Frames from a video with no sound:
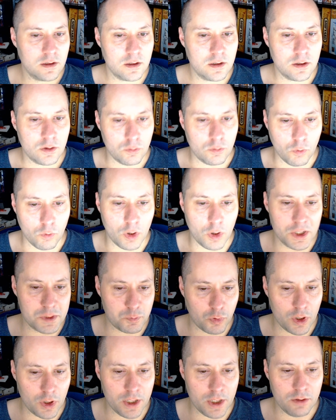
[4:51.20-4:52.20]
was
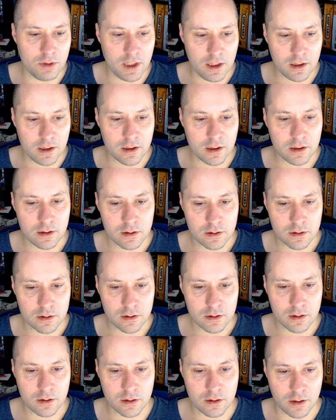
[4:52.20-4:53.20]
pretty unique.
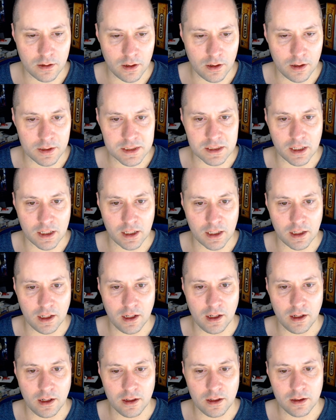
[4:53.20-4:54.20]
It's like
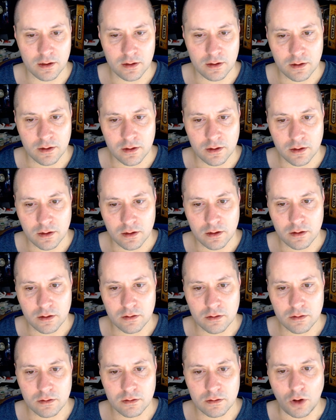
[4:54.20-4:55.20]
a
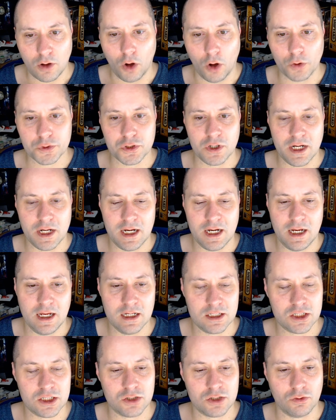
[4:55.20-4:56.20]
alternate
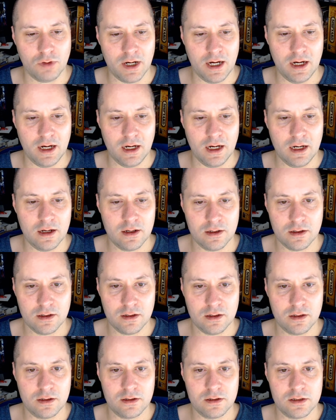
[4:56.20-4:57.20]
history
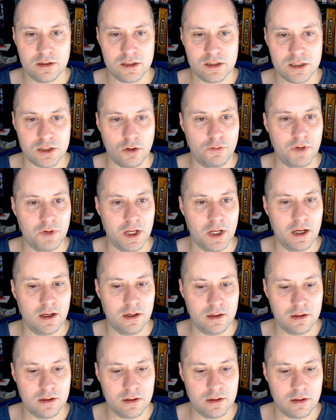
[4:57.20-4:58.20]
Soviet
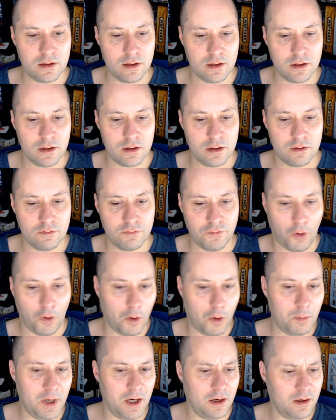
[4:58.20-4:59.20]

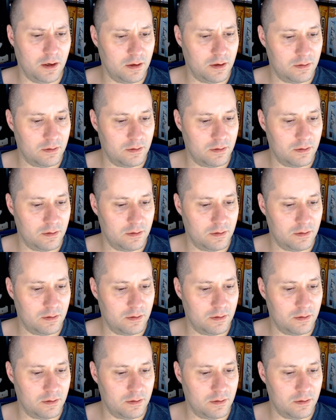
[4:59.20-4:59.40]
farming